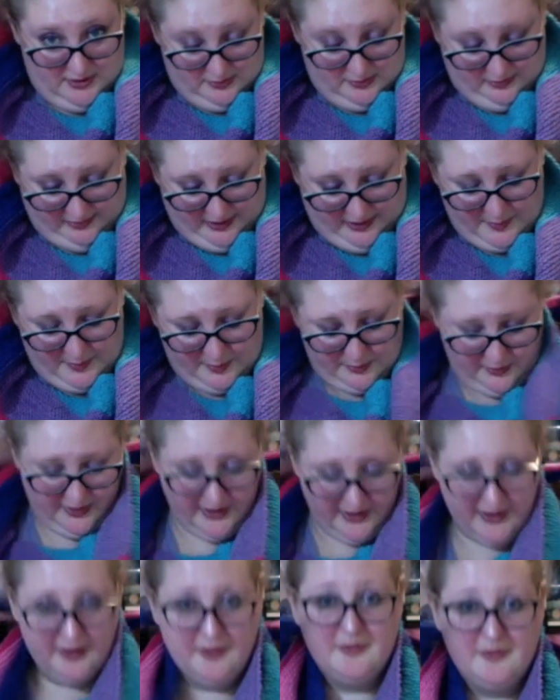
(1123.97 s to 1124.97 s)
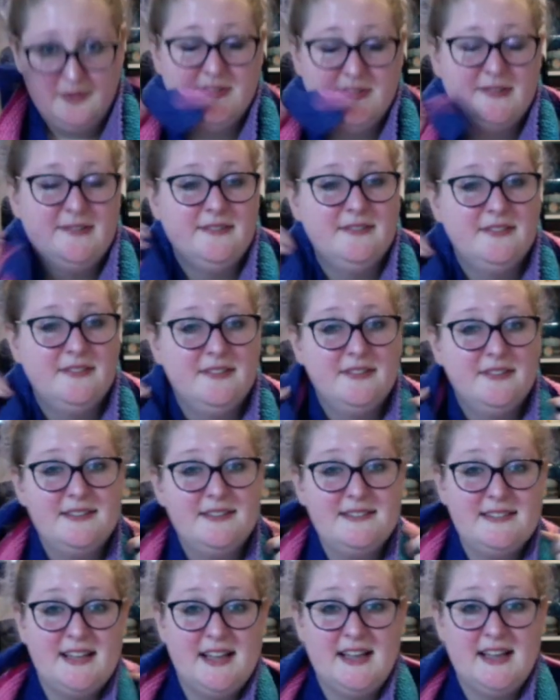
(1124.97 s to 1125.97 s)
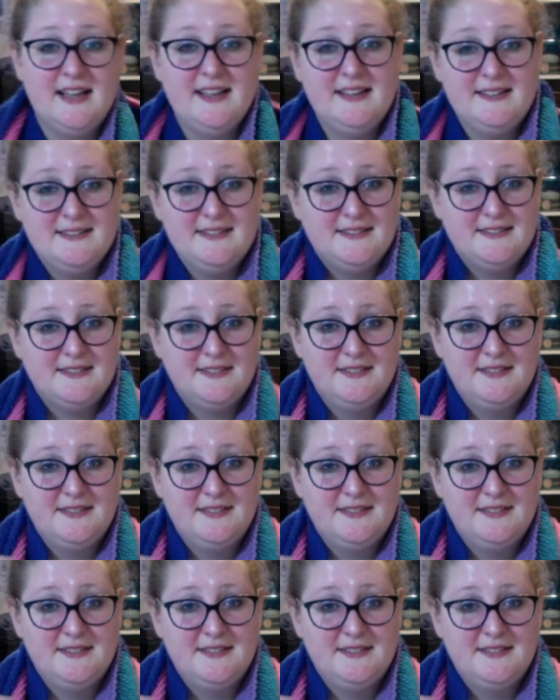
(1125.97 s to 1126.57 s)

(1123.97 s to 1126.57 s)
wraparound size.